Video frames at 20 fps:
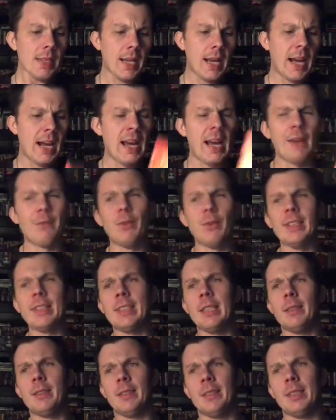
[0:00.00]
I have read
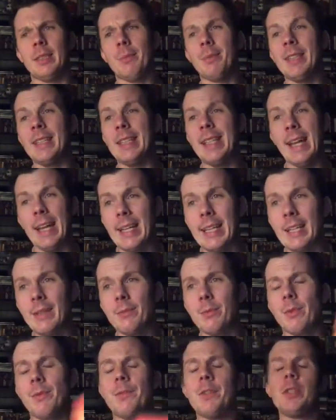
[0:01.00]
some, some of the negative
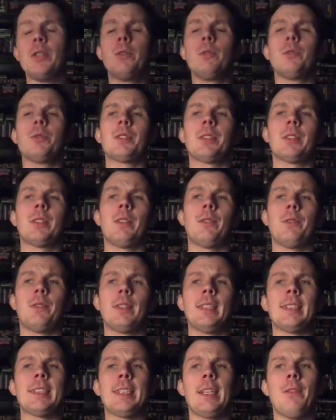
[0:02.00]
reviews from
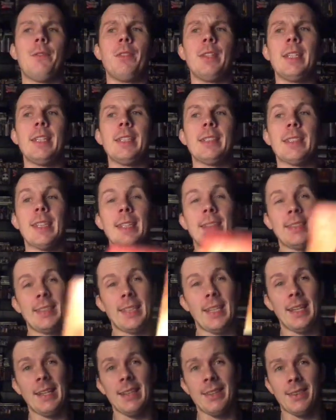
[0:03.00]
the 70s that
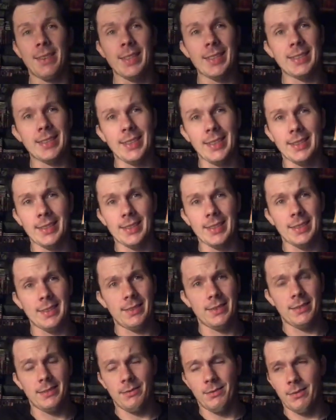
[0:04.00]
say this is
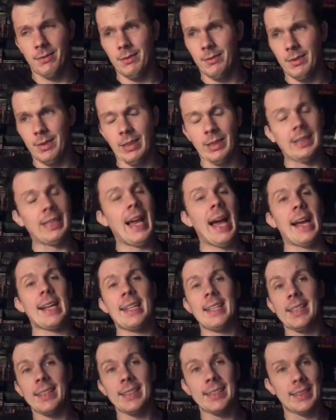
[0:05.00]

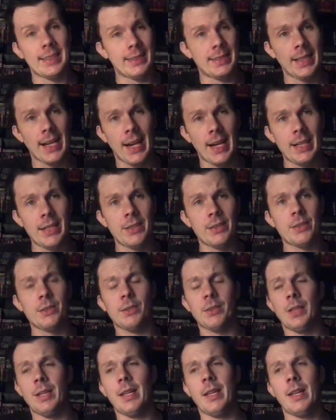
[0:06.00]
lacking
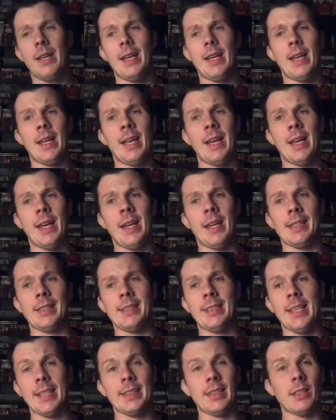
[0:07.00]
style and
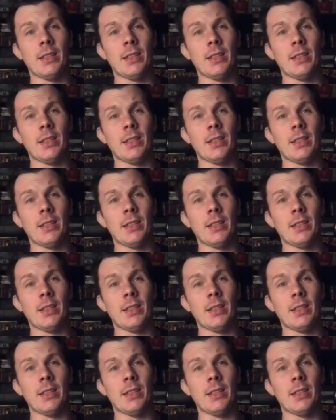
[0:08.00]
that the